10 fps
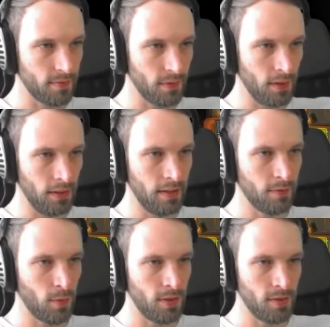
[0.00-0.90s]
Leave
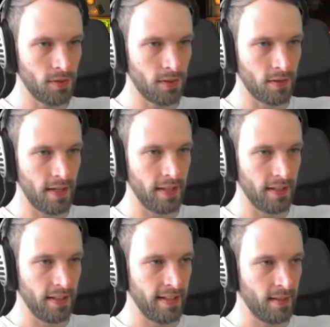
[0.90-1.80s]
when you are
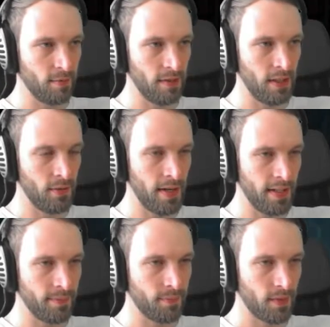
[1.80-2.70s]
ready. I am very
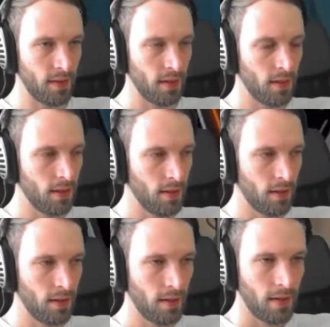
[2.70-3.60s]
ready.
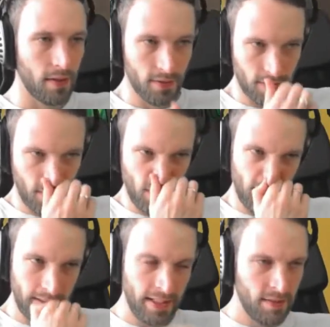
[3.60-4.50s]
So then we
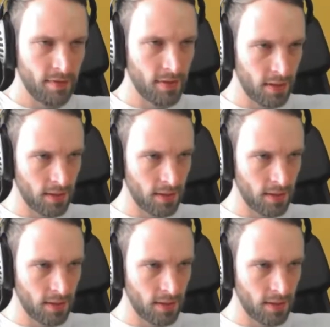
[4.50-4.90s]
leave.